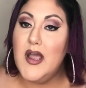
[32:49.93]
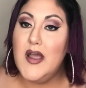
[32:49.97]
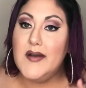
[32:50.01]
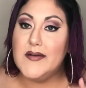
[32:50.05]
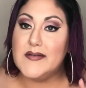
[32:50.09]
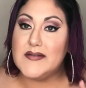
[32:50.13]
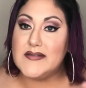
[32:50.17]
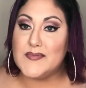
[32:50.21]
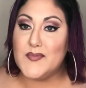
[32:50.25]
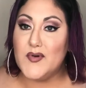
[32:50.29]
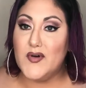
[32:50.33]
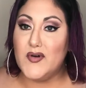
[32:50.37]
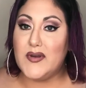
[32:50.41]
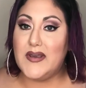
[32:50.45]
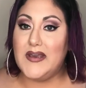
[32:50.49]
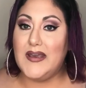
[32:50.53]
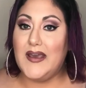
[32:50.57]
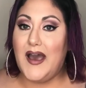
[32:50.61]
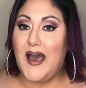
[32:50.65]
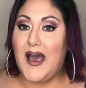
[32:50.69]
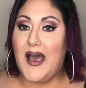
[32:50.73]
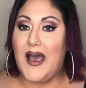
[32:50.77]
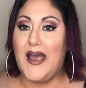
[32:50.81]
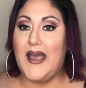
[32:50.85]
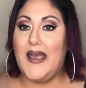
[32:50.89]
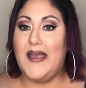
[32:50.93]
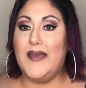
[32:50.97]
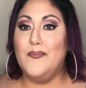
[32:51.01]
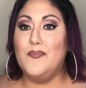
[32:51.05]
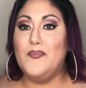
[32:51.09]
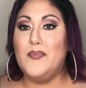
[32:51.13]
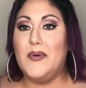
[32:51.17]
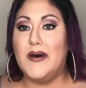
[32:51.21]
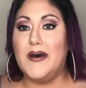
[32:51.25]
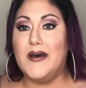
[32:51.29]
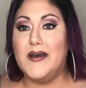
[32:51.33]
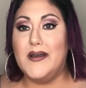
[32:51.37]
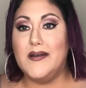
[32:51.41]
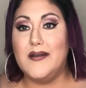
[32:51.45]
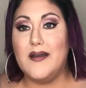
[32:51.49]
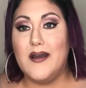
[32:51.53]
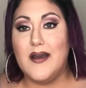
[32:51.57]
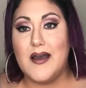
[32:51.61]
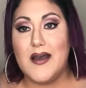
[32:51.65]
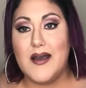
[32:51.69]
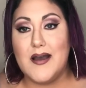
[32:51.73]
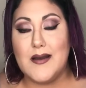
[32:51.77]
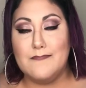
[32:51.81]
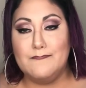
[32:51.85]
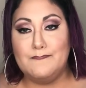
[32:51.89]
smoky eye, but
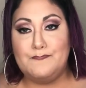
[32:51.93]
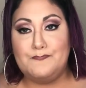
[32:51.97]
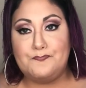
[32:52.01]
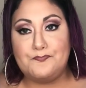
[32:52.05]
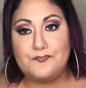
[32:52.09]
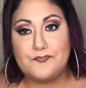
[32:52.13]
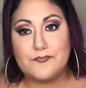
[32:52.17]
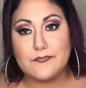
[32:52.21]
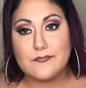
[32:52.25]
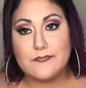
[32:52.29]
um,